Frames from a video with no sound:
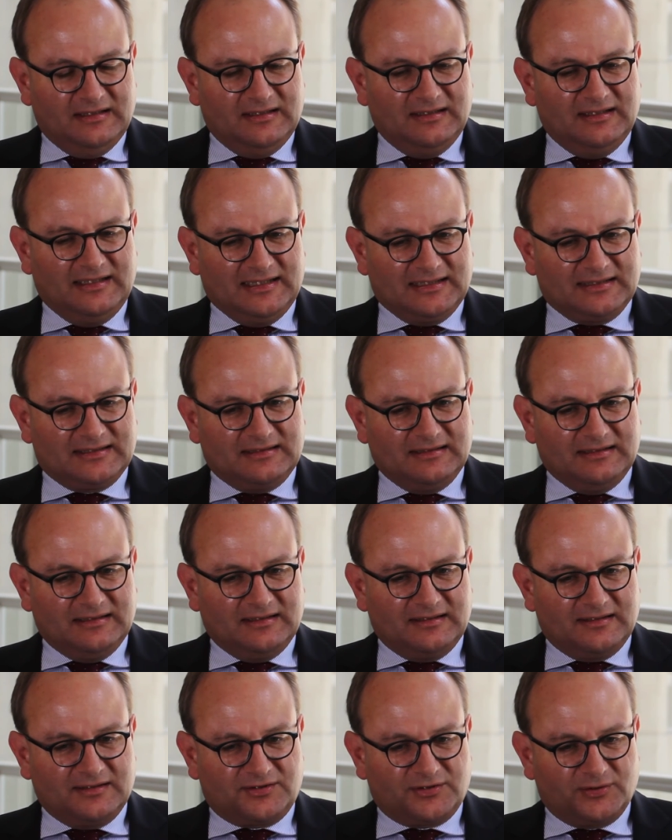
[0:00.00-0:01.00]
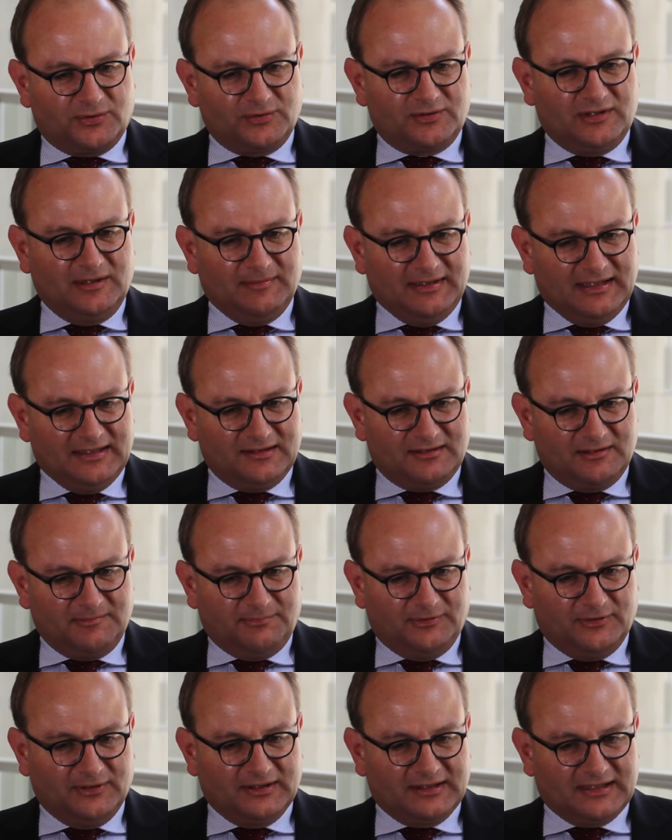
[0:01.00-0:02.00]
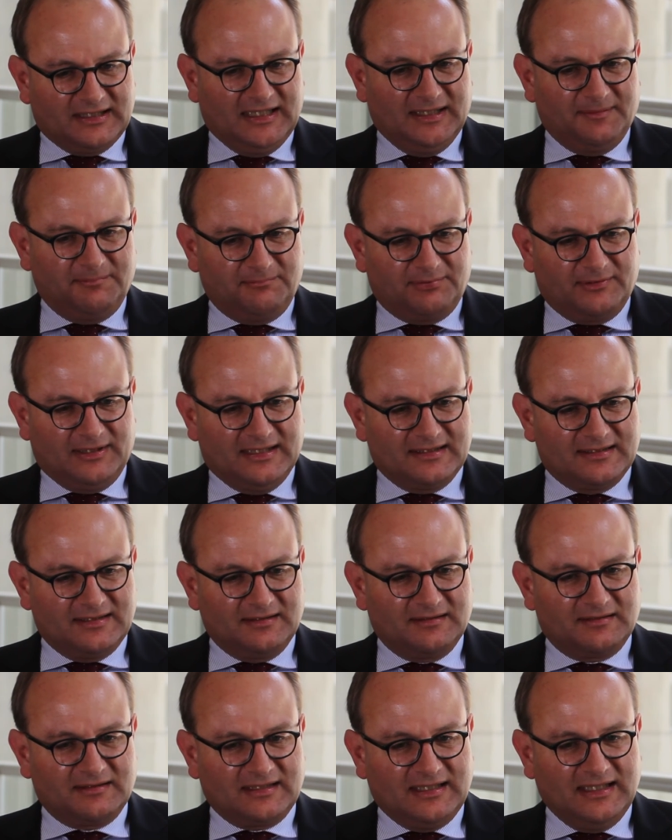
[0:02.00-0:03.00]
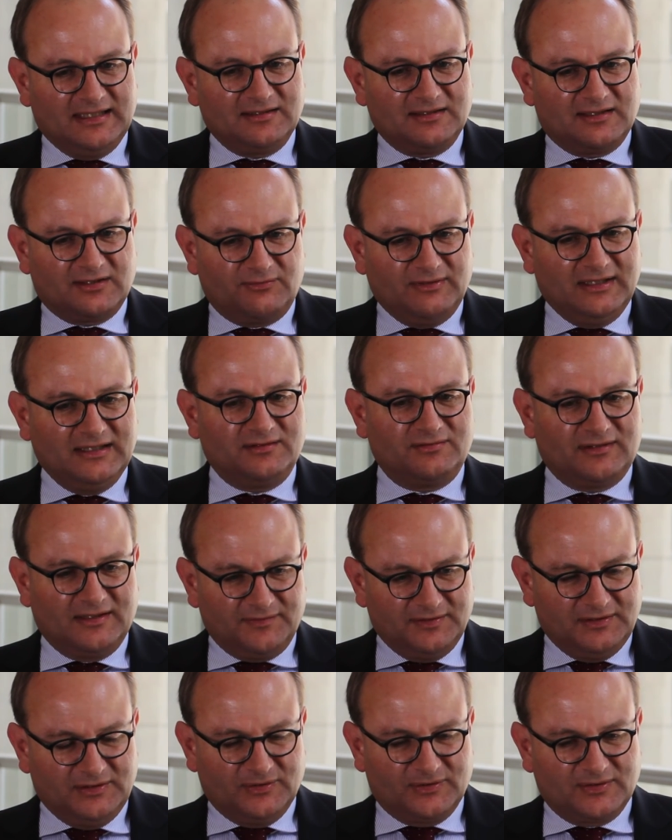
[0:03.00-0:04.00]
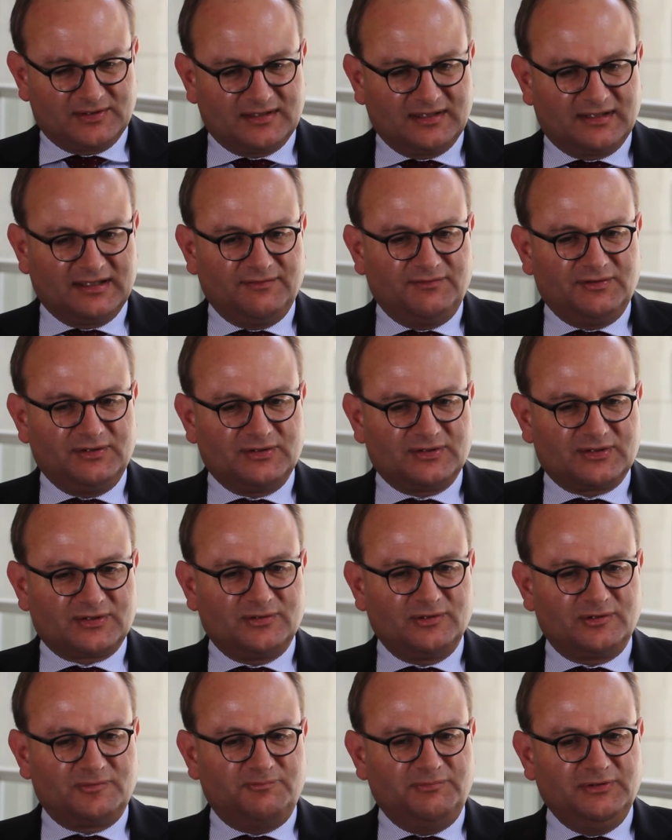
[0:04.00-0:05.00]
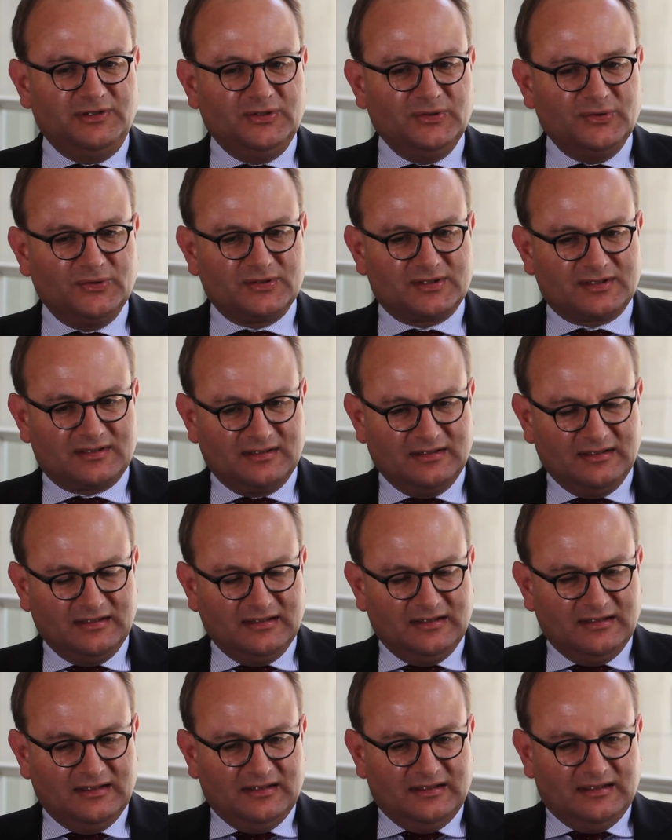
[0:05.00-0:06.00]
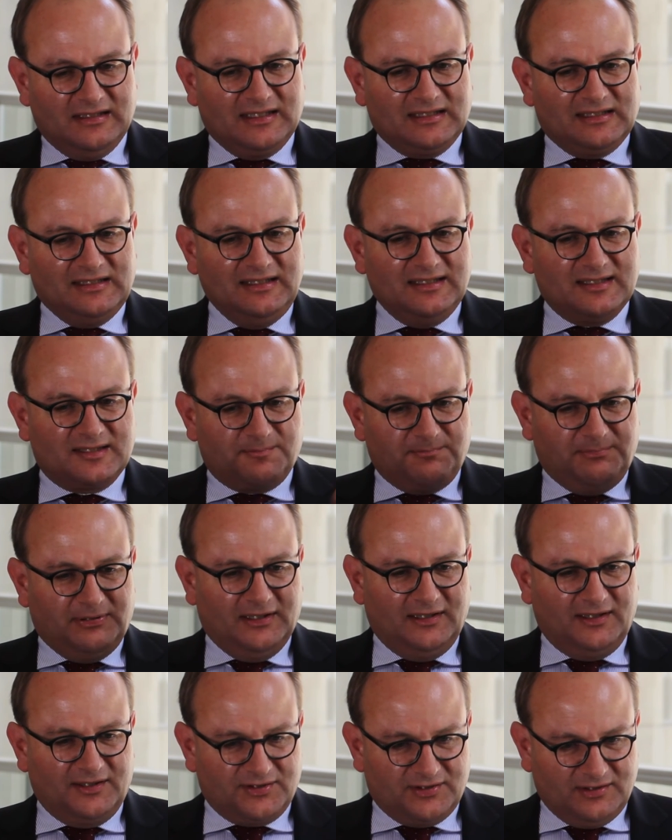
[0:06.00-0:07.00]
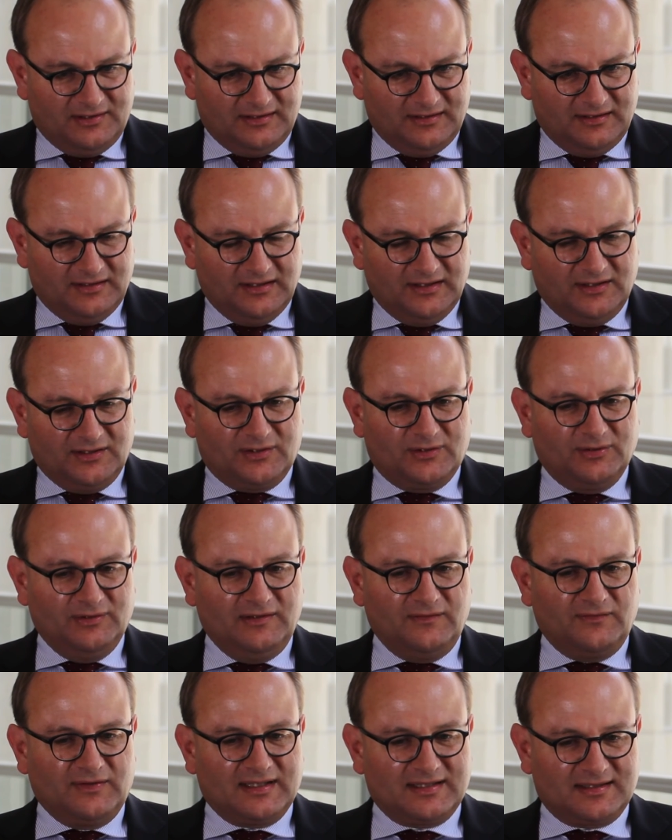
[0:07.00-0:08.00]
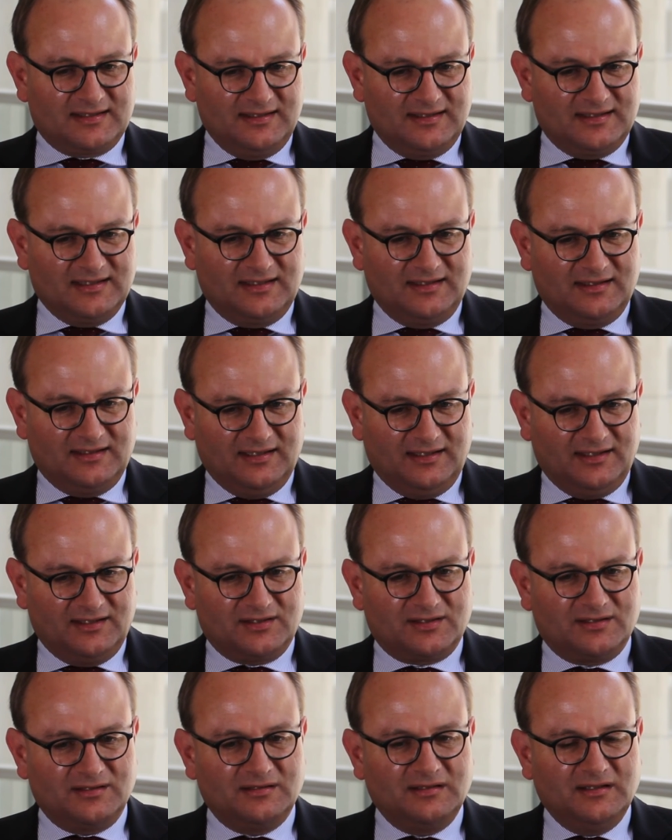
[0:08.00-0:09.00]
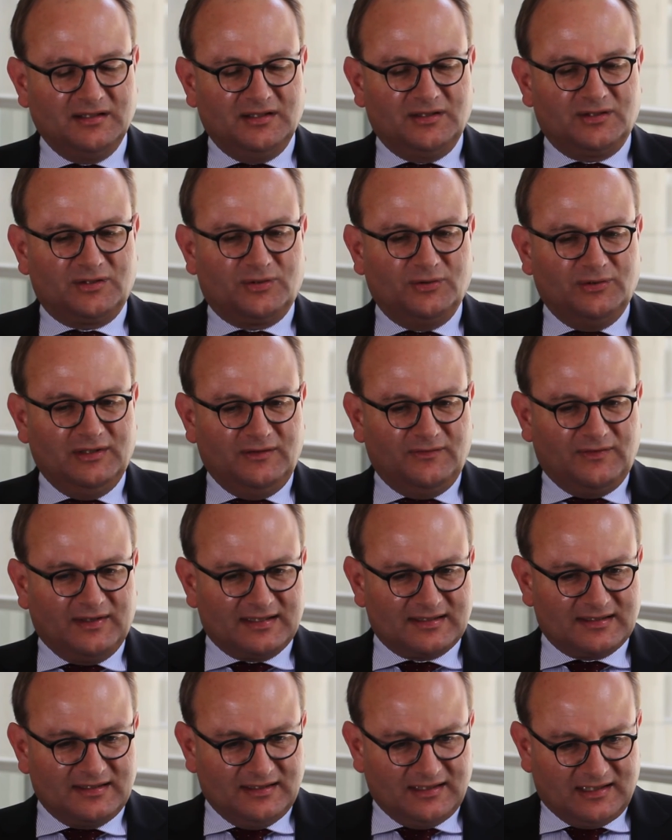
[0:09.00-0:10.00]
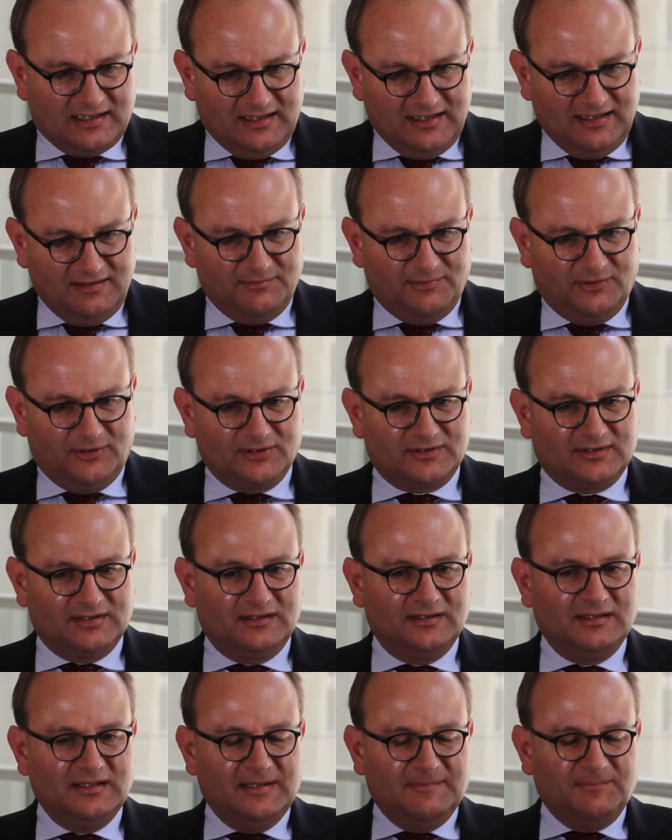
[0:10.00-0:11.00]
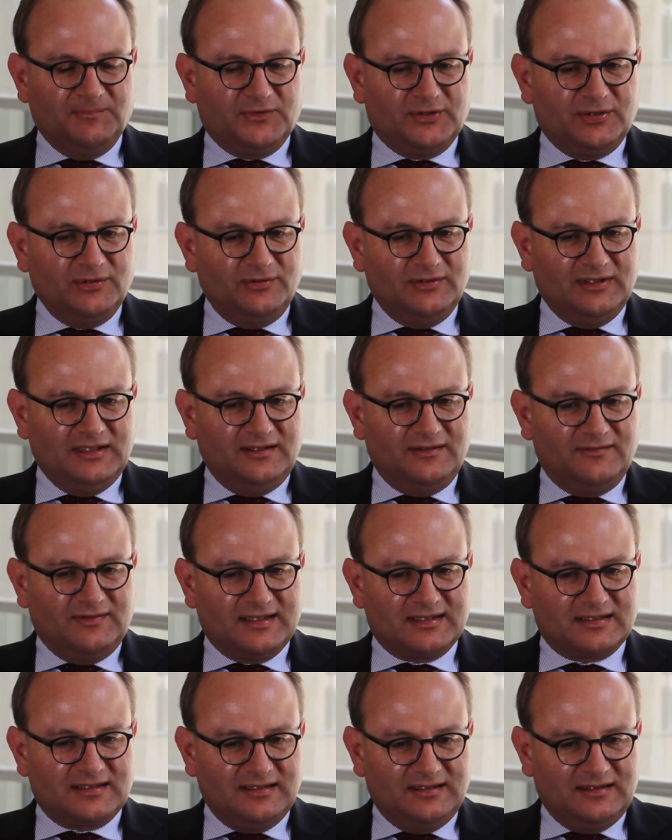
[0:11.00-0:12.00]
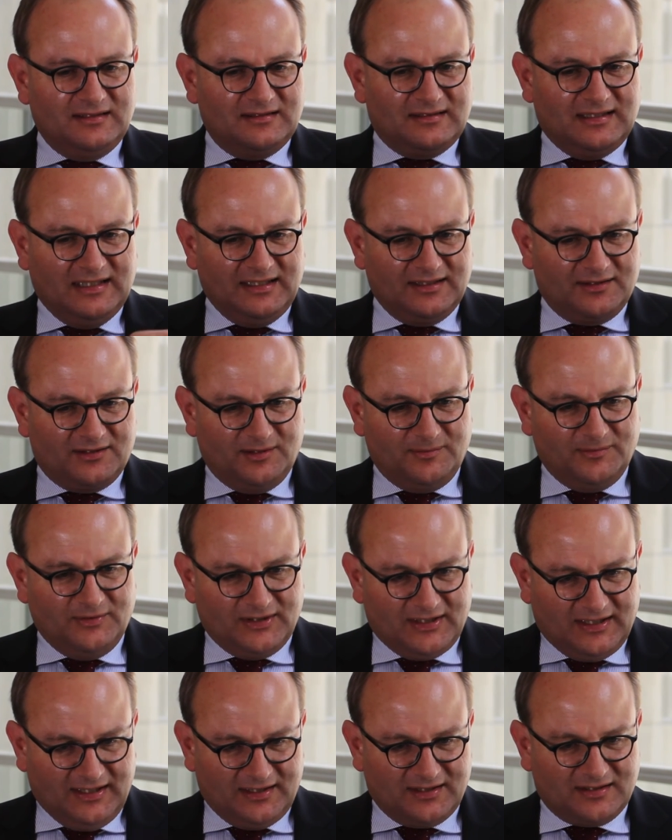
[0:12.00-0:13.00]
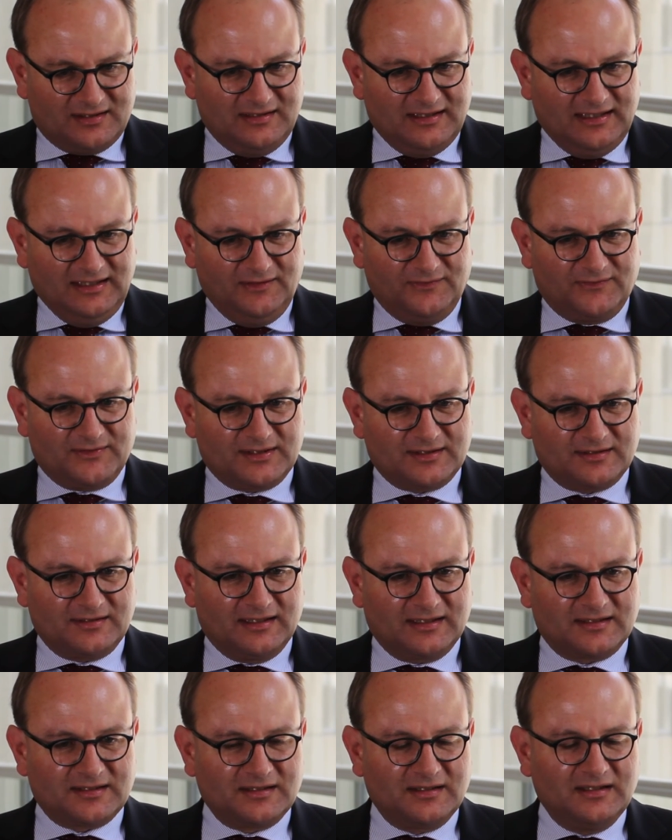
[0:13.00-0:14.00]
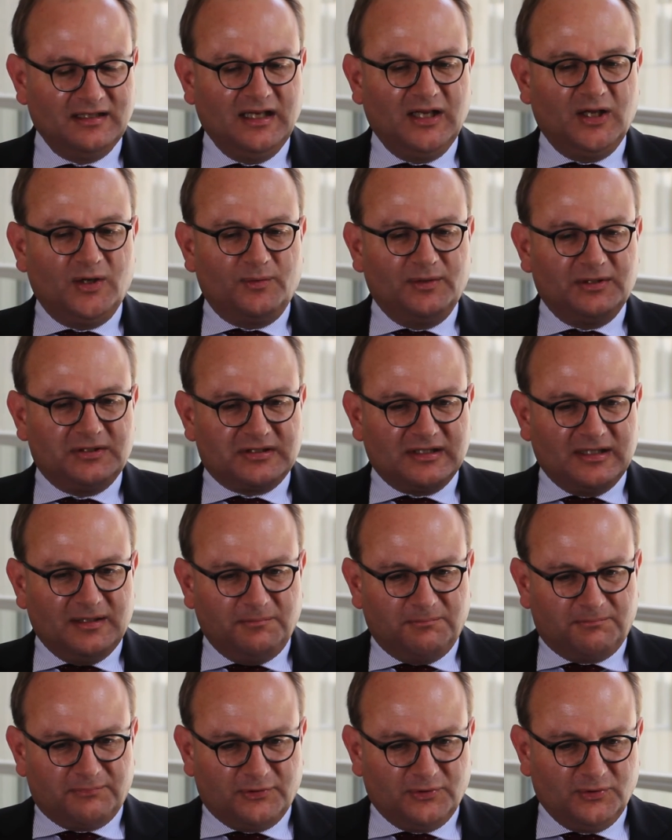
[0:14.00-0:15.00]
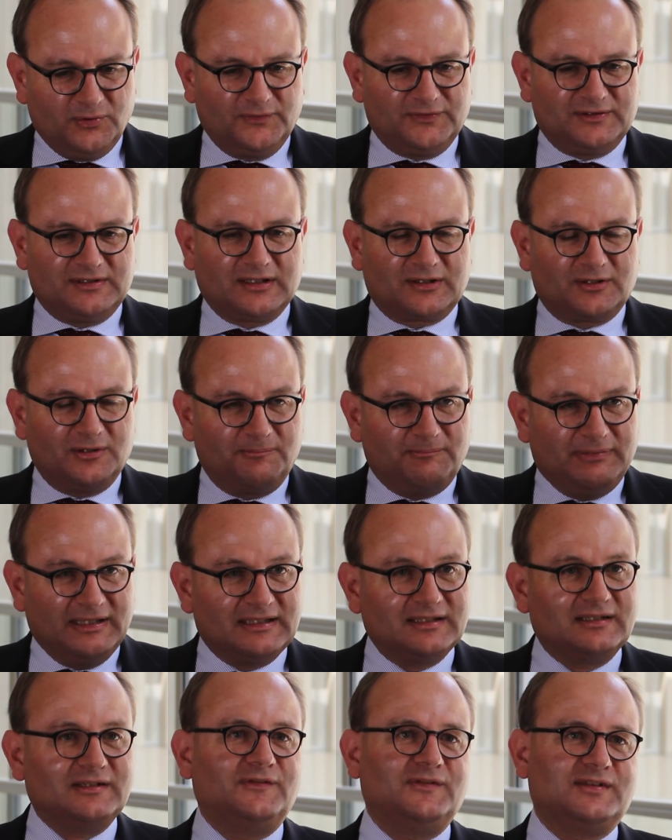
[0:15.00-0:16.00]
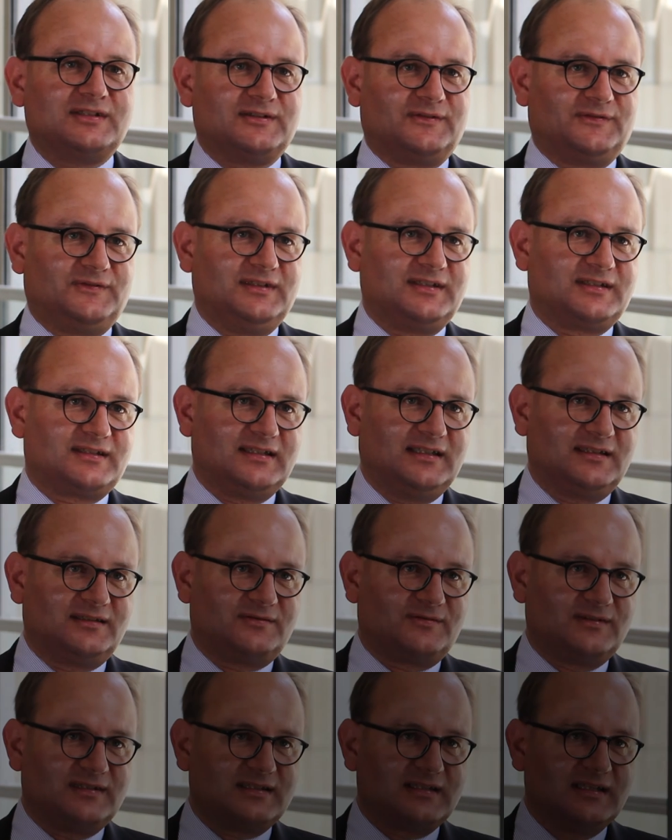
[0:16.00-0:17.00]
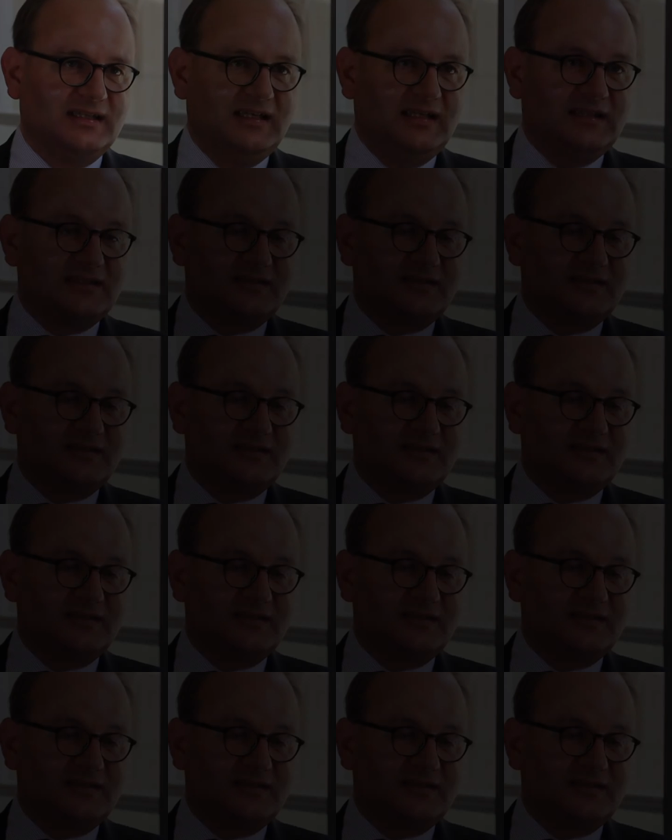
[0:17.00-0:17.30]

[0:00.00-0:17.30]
that a short-term entry point, carbon pricing, can create revenues. The revenues could be used, at least partially, to invest in sanitation, to invest in clean water, to invest in telecommunication infrastructure, which improves the competitiveness of these countries.